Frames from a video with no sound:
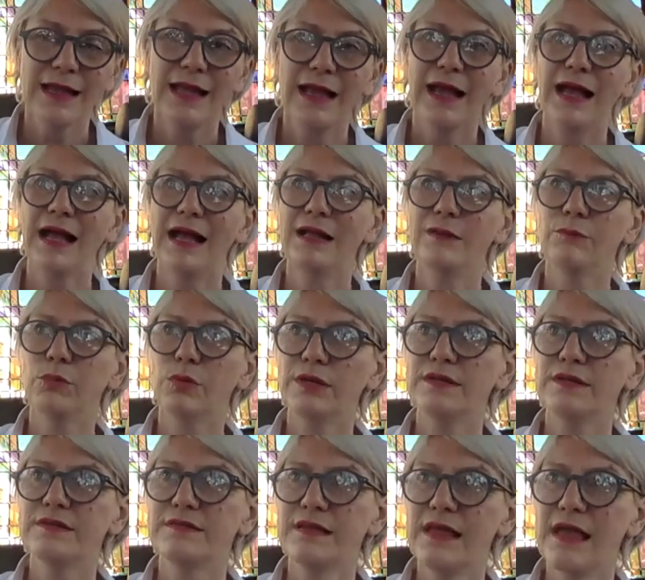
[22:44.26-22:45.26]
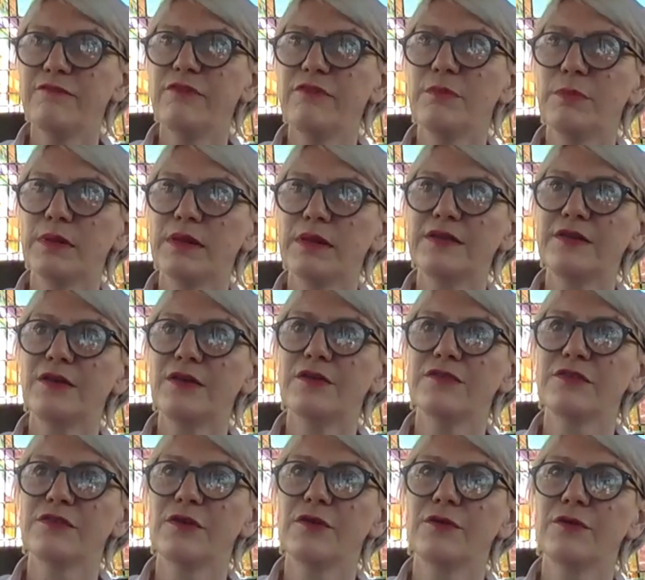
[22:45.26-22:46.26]
And everybody, you know,
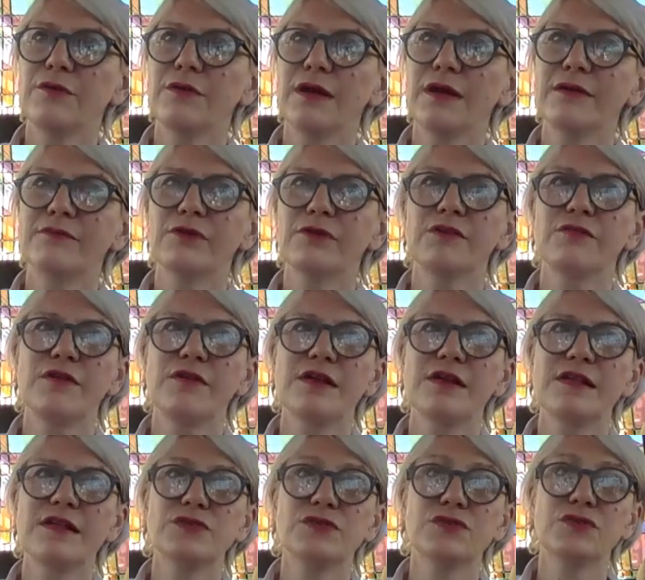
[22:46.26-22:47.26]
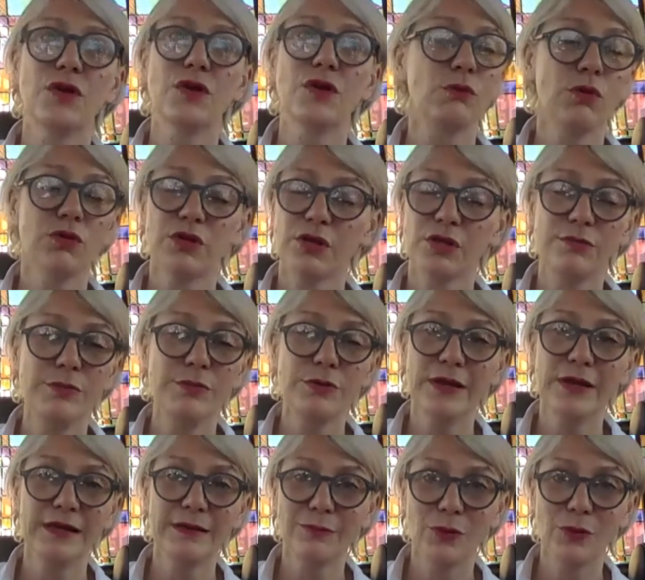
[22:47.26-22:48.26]
so I've got the friends who don't want to
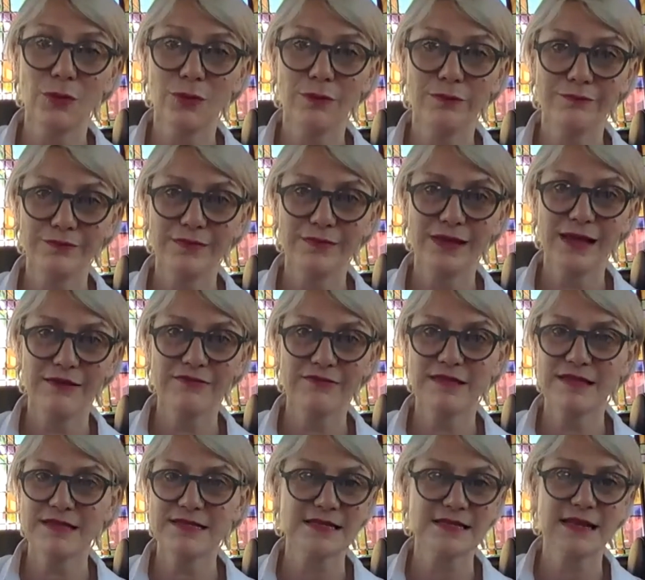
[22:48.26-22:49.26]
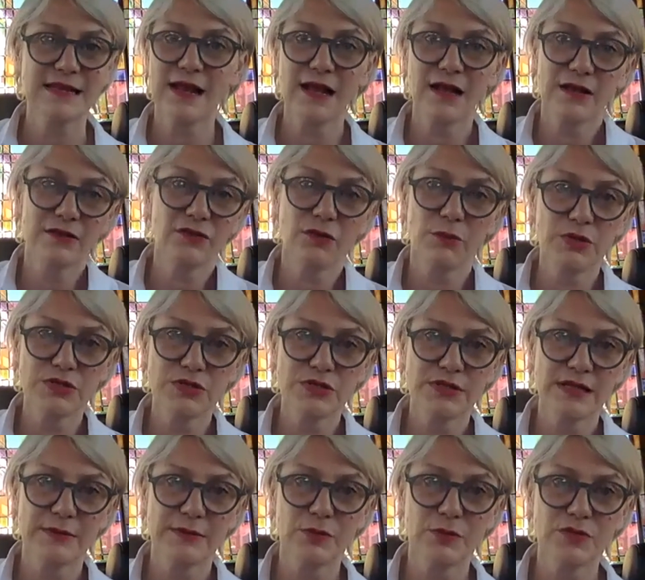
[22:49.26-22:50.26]
commute anymore after they said, I don't want to do
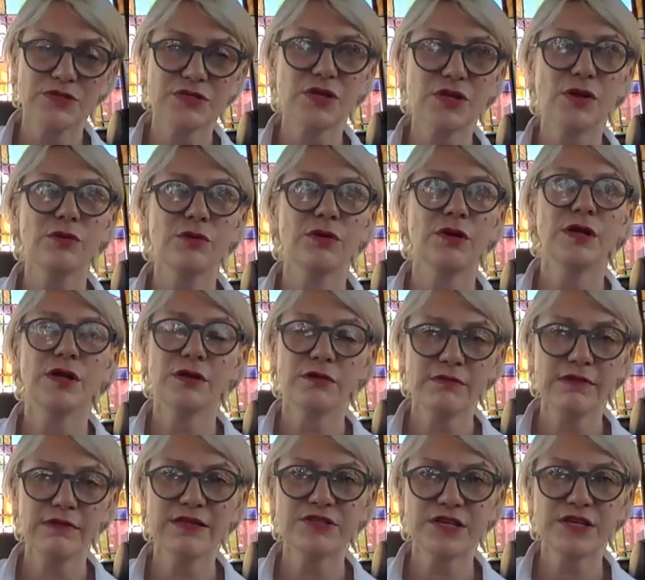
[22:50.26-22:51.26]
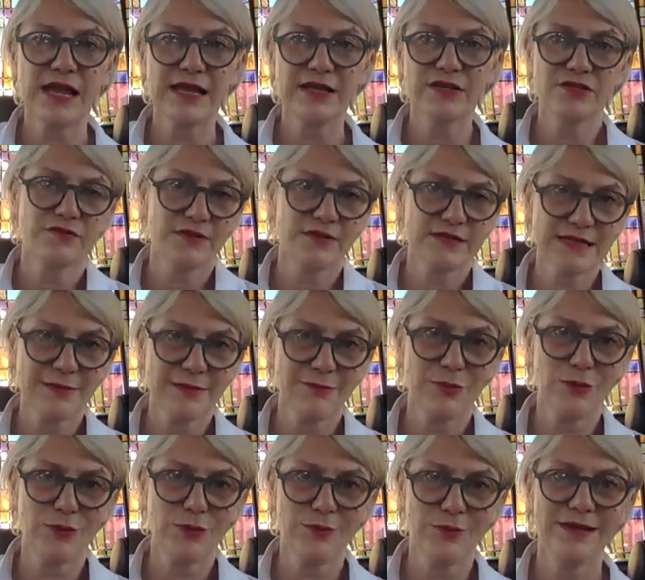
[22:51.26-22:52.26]
that anymore. So career change, for
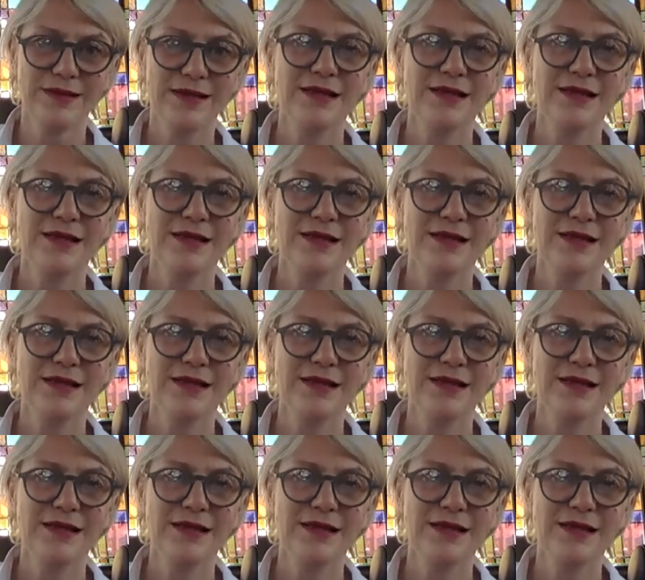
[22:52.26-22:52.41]
example.